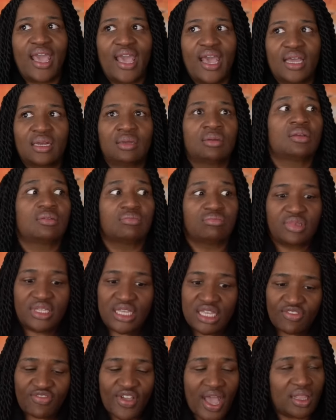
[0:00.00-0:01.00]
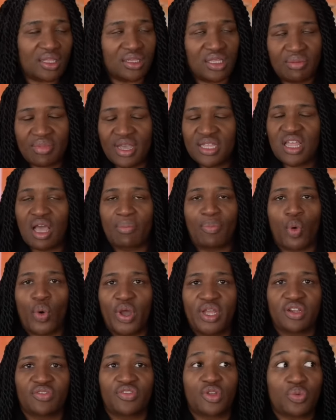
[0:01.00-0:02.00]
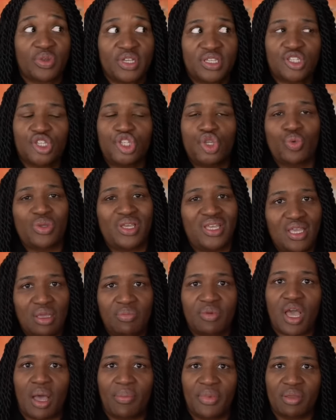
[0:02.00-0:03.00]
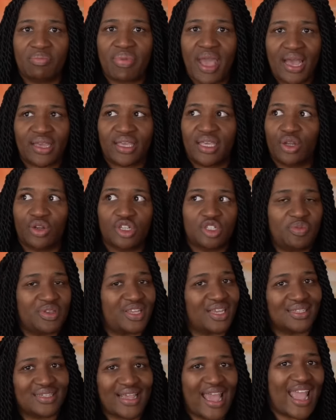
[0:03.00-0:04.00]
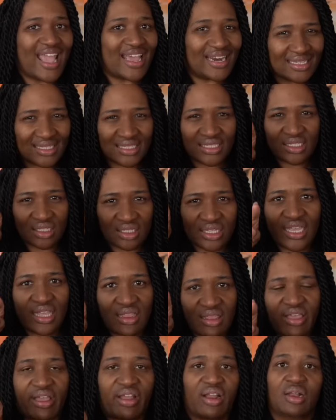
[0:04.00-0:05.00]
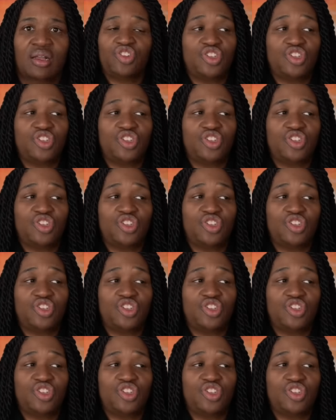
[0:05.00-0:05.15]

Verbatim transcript: And he validly made that point of, the reason you keep coming back here is because Anne is still in there.